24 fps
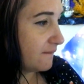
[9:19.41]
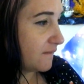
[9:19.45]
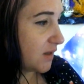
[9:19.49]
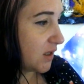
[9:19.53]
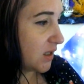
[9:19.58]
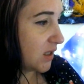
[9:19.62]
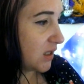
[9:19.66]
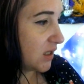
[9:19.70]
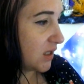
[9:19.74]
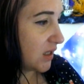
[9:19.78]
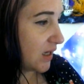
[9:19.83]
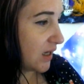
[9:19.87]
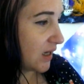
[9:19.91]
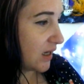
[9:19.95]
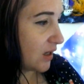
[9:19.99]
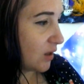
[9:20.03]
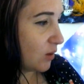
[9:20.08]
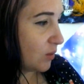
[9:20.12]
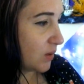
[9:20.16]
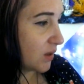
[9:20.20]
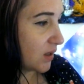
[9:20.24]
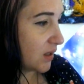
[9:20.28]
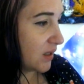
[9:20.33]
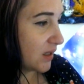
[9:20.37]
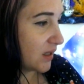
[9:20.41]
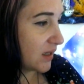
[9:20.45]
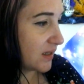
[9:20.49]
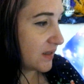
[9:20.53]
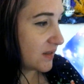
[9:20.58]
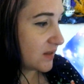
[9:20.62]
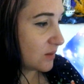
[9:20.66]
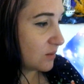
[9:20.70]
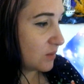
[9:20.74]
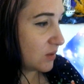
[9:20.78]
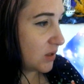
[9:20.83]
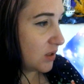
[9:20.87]
for now we're going to
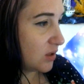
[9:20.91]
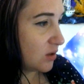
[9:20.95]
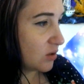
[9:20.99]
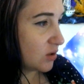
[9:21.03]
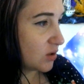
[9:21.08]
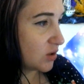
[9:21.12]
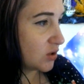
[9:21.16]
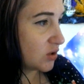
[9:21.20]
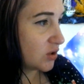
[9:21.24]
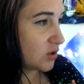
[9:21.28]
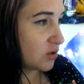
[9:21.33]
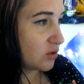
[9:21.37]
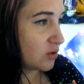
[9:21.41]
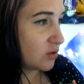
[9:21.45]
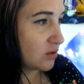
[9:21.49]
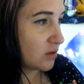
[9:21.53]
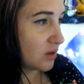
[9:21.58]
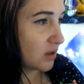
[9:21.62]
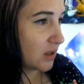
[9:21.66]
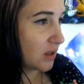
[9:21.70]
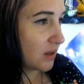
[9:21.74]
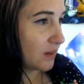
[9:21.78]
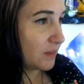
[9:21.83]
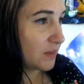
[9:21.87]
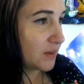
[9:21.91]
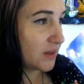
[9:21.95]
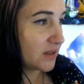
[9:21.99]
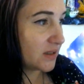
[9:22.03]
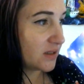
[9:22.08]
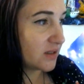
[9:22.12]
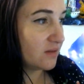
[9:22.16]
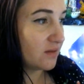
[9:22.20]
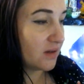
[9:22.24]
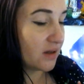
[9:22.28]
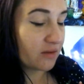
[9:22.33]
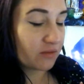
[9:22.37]
get somebody who can do a
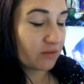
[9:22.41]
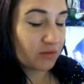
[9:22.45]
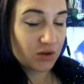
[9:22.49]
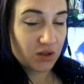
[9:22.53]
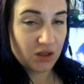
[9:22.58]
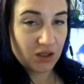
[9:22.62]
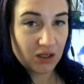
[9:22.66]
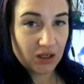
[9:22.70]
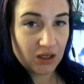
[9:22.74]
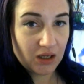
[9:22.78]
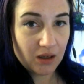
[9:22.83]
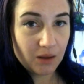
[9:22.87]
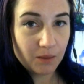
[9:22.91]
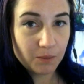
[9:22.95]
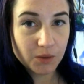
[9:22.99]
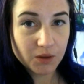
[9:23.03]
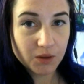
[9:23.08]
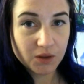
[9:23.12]
bit of everything,